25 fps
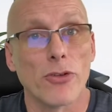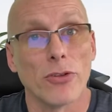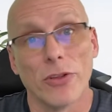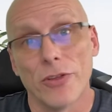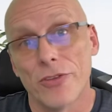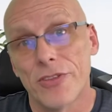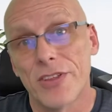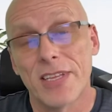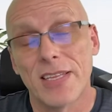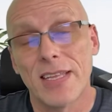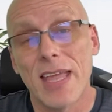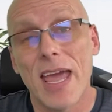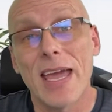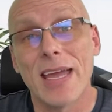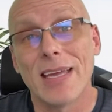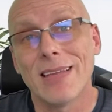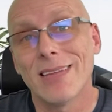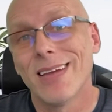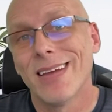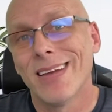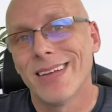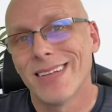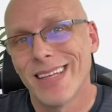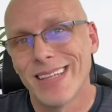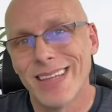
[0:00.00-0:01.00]
state,
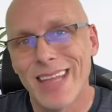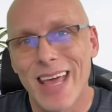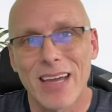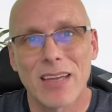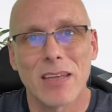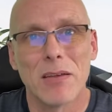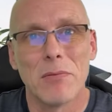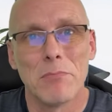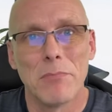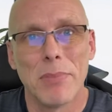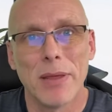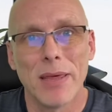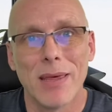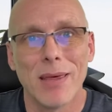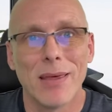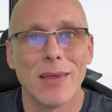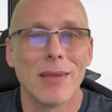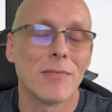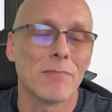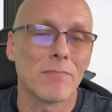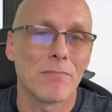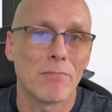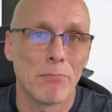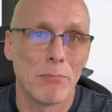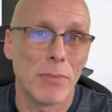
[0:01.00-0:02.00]
then that can
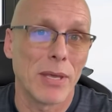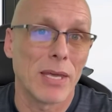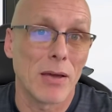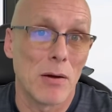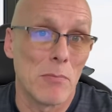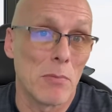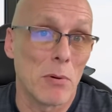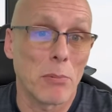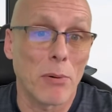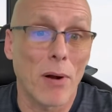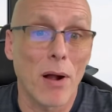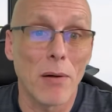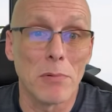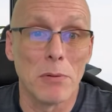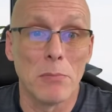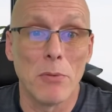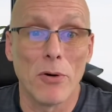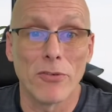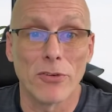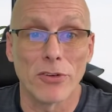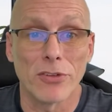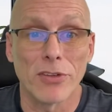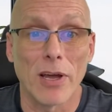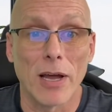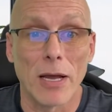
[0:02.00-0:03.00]
become a problem
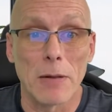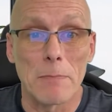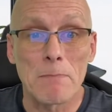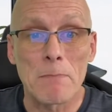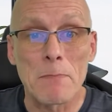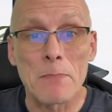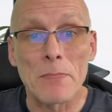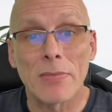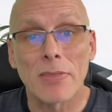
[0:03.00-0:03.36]
over time.